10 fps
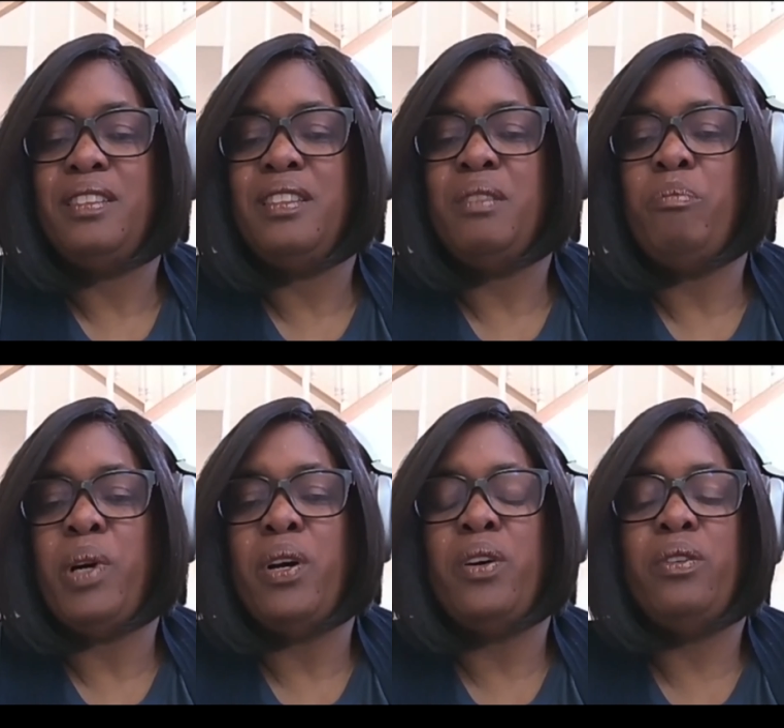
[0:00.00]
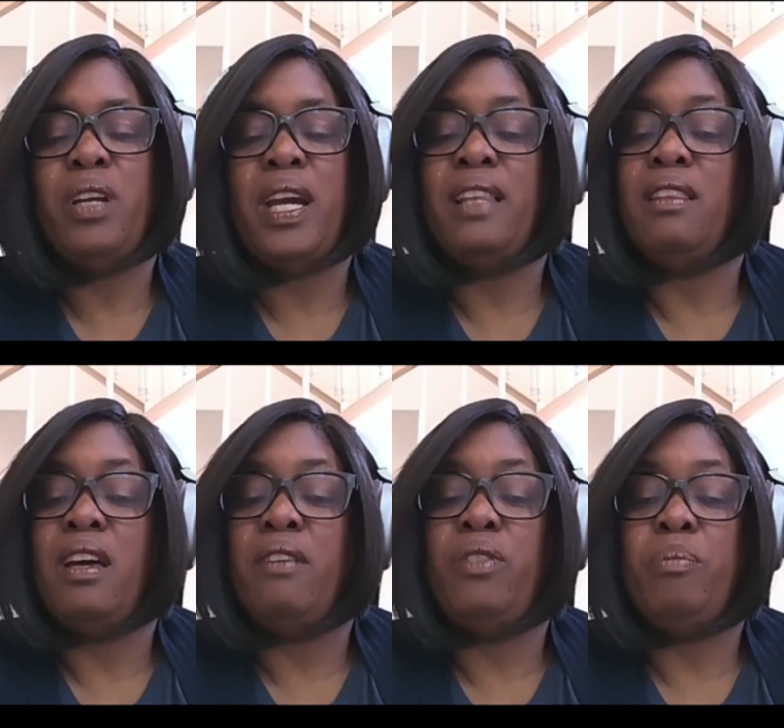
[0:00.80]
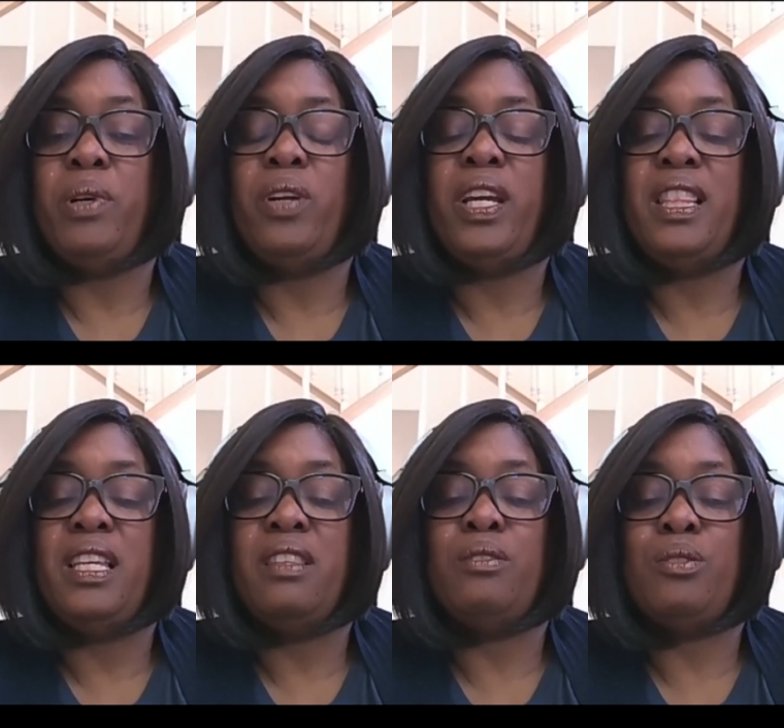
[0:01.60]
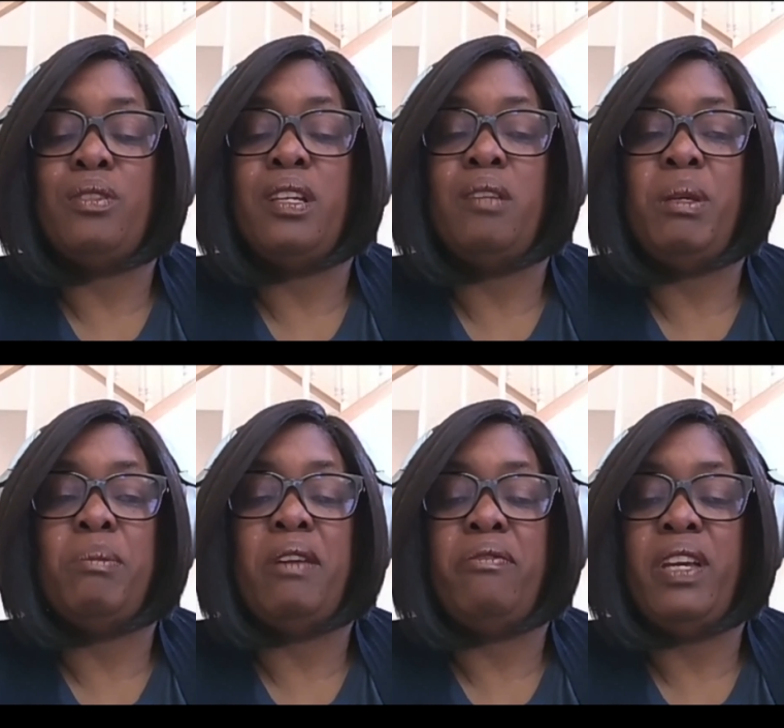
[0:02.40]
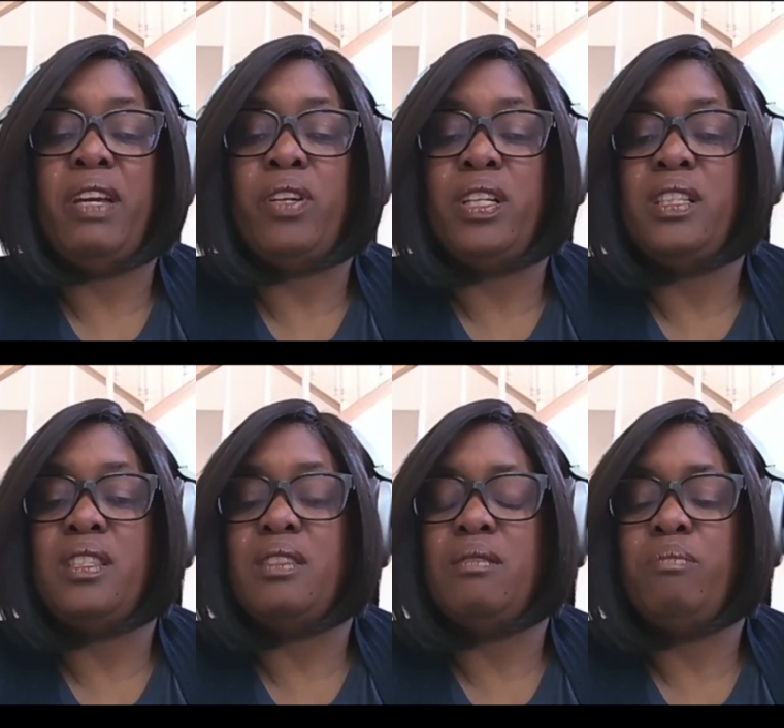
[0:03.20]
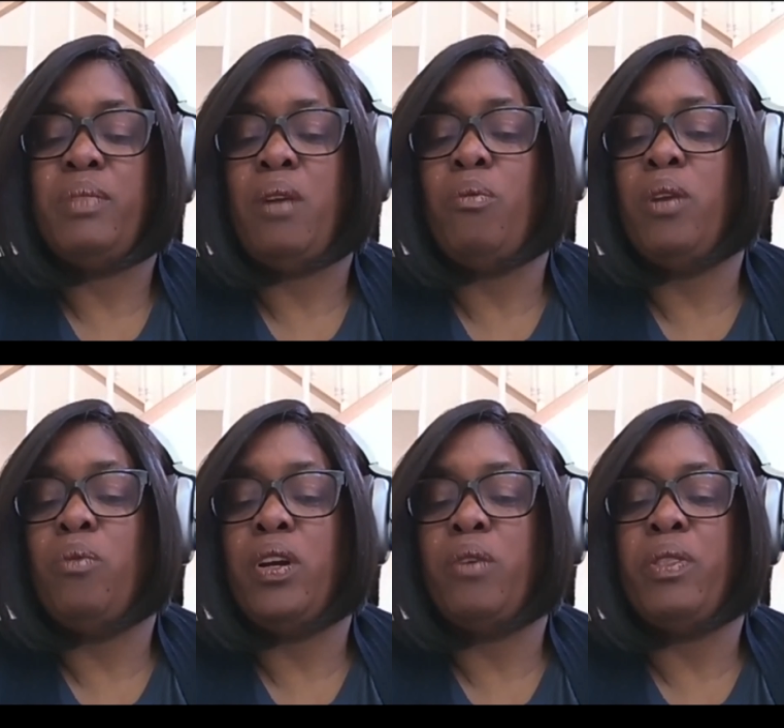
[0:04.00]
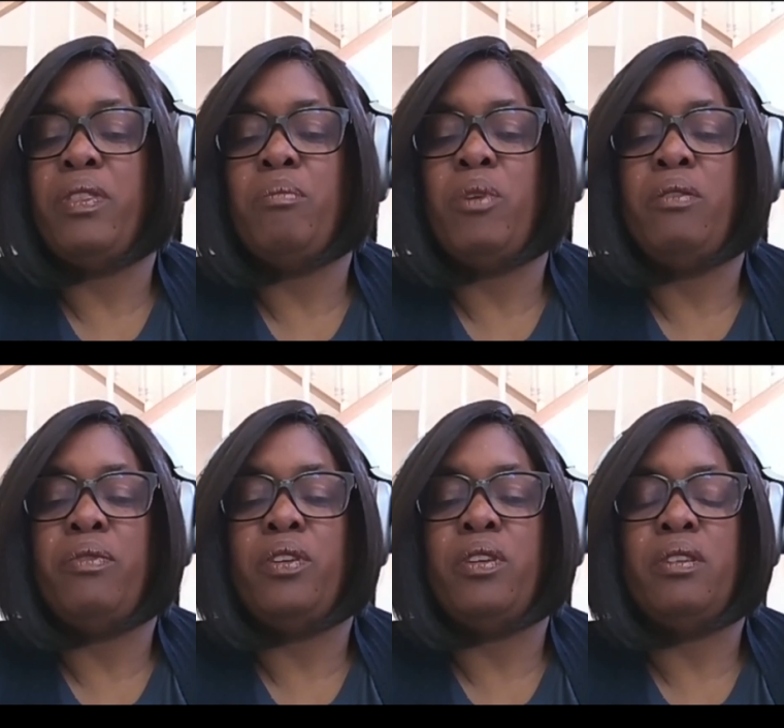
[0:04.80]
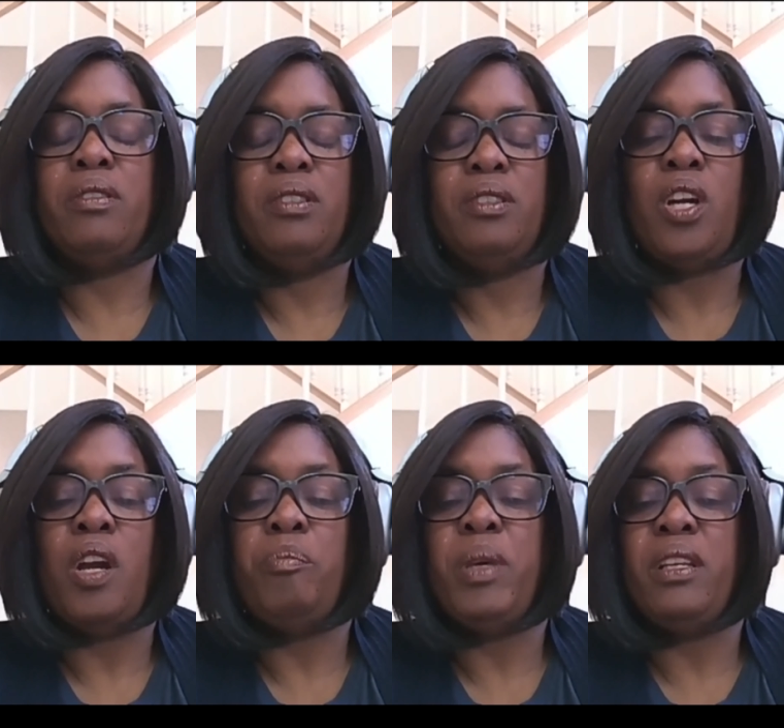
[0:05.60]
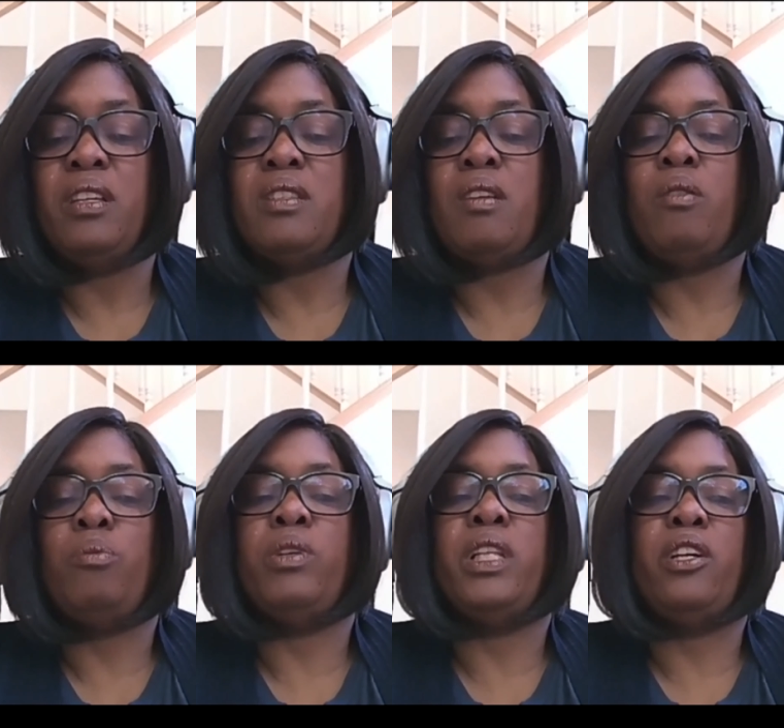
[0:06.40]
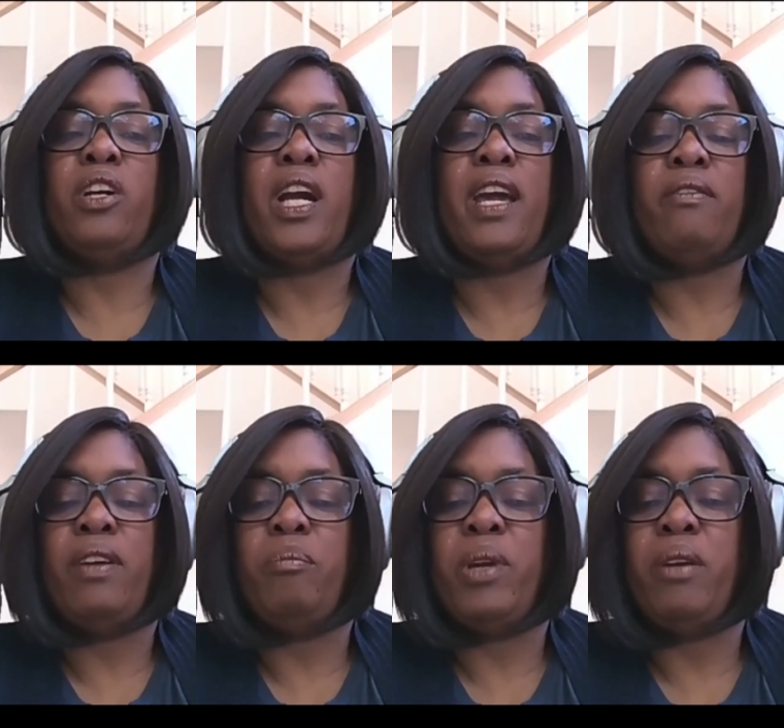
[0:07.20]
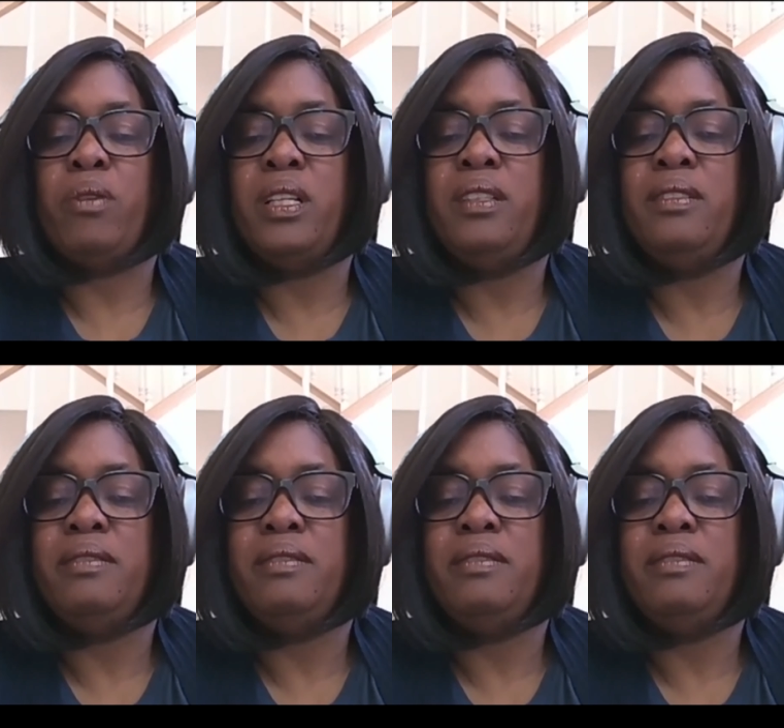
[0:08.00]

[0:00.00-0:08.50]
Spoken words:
The bone, I love the bone. I think those are going to be my favorites, but I want to work with them over carpet because I'll really cry if I break one.